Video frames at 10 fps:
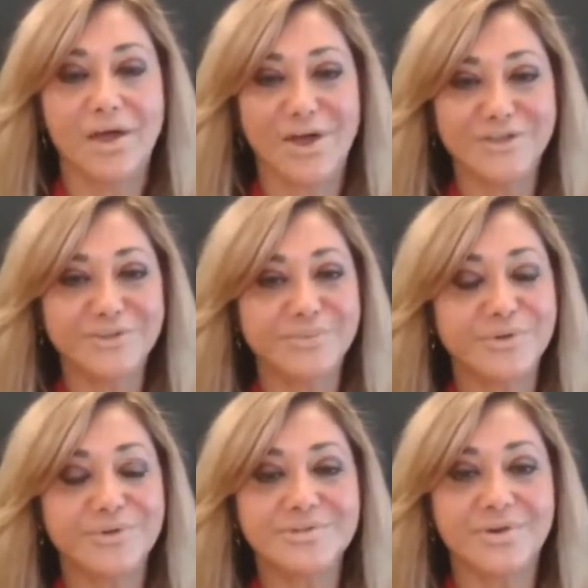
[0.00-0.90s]

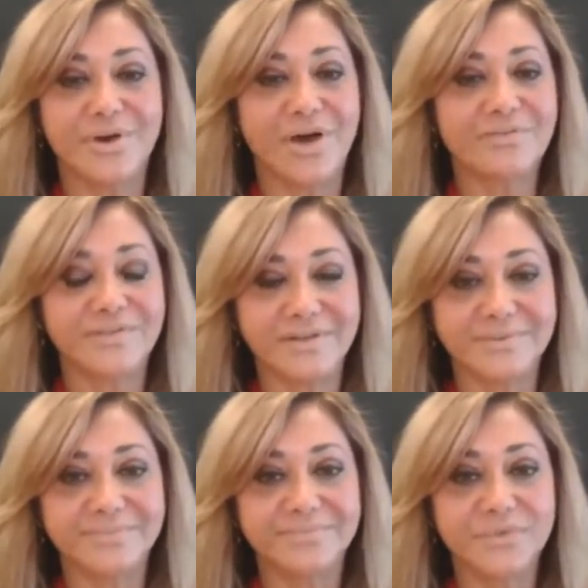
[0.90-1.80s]
Entrepreneurs are
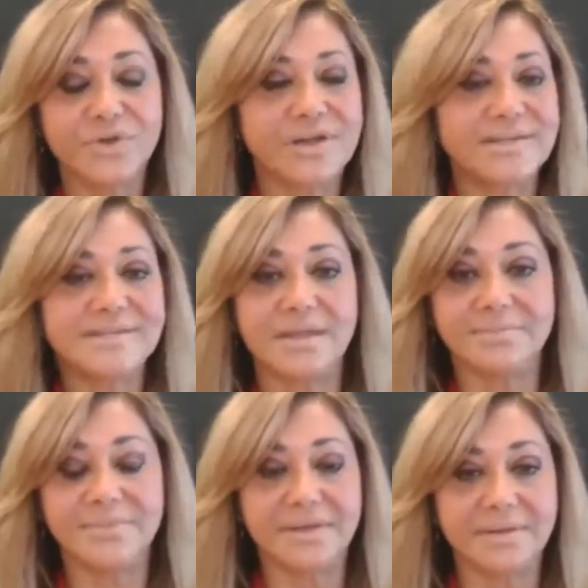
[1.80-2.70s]
often good at
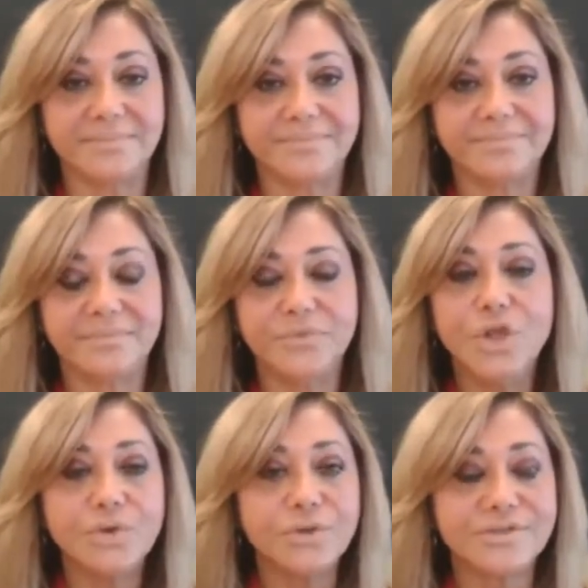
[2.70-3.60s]
something.
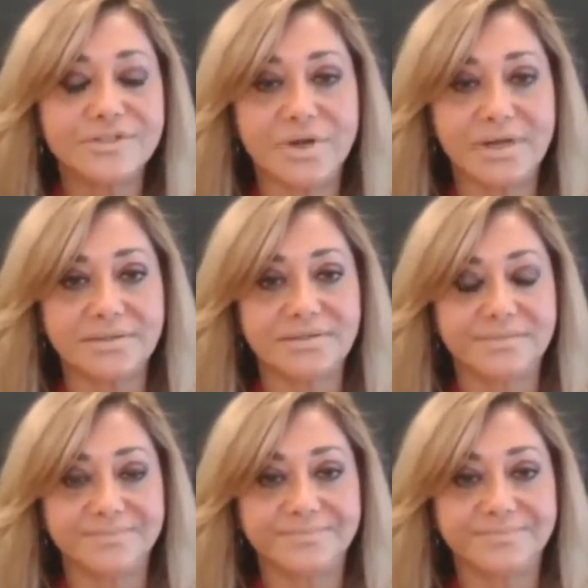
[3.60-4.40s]
Know your strengths.